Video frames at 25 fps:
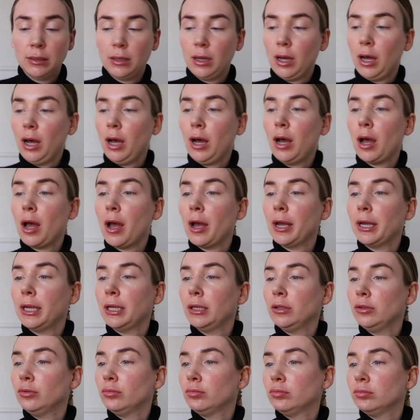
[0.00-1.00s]

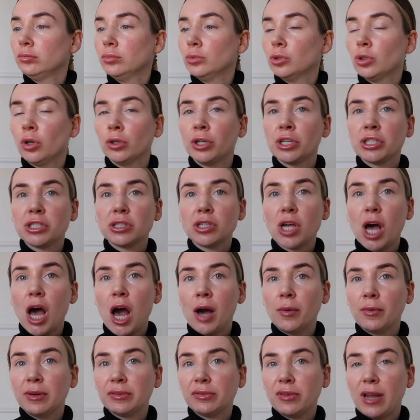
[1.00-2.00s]
I'm gonna
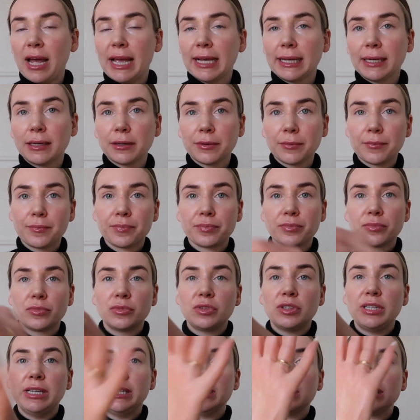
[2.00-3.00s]
start with like
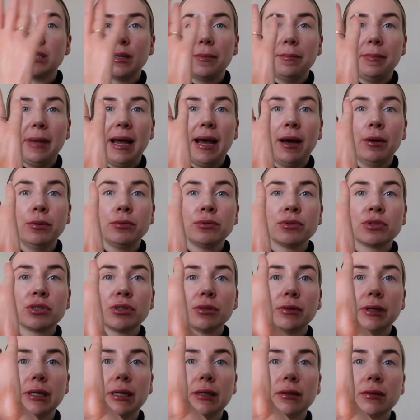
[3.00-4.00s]
this amount,
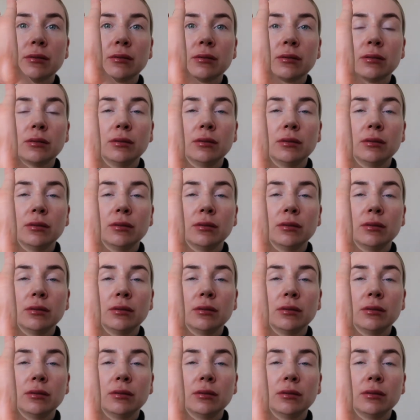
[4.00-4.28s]
sorry.